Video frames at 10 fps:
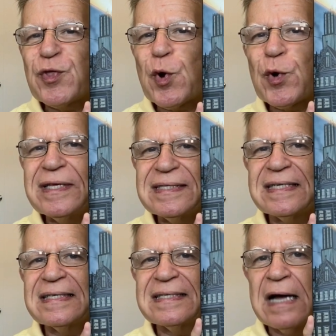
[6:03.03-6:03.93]

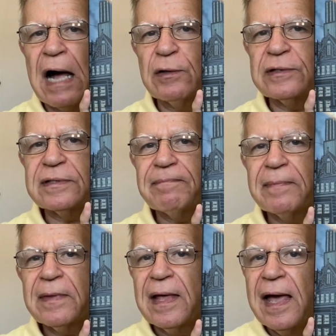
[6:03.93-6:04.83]
$36,
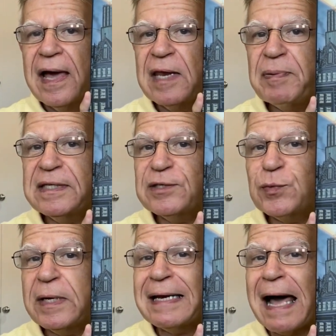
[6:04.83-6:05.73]
and I picked this
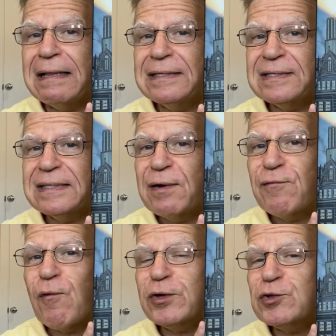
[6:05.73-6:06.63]
one at Ollie's
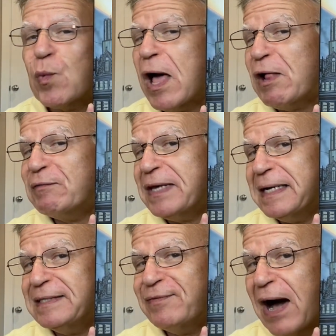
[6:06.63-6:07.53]
for
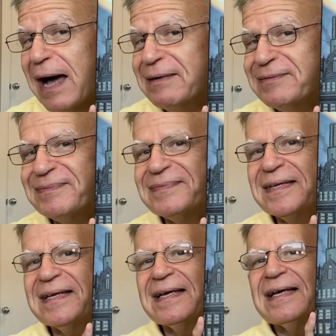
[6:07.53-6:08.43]
$12.95.
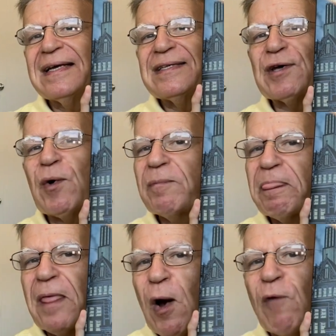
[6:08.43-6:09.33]
So,
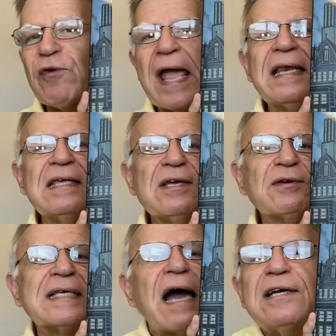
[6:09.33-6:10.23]
over 80
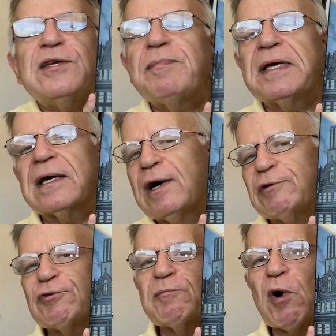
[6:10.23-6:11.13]
years, how can you pick
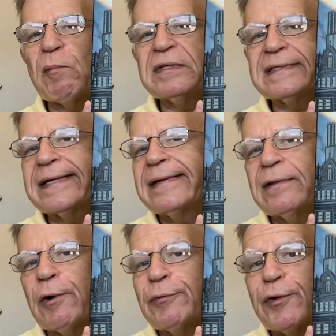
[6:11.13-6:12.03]
100 moments, let
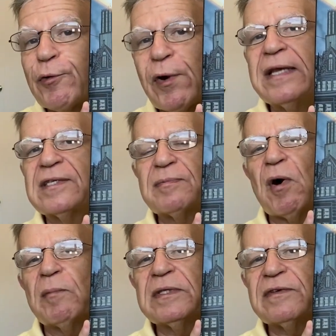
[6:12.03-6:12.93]
alone the greatest
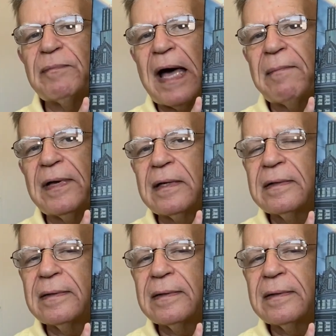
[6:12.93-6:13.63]
moments of Batman?